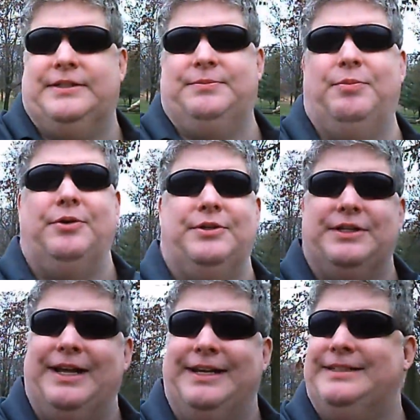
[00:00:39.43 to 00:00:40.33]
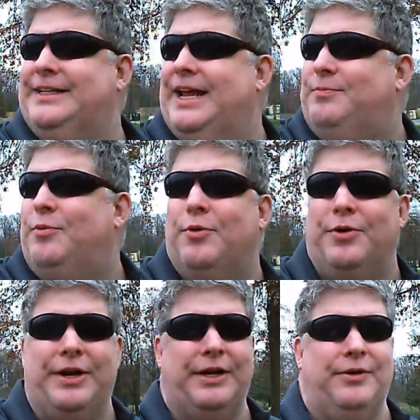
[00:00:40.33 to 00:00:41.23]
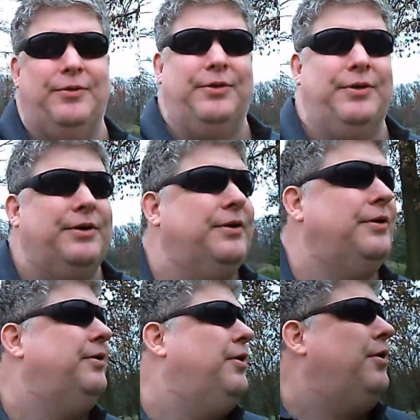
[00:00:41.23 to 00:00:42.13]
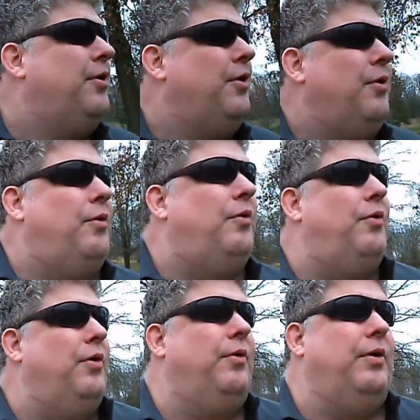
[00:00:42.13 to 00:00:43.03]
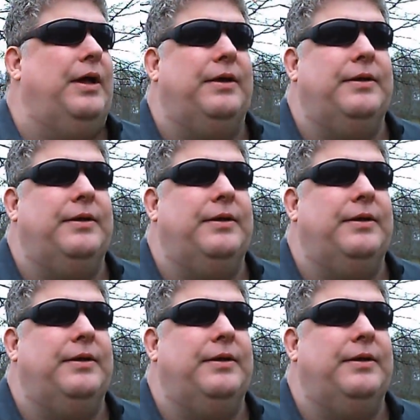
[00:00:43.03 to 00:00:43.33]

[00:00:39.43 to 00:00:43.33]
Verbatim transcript: sports like skateboarding or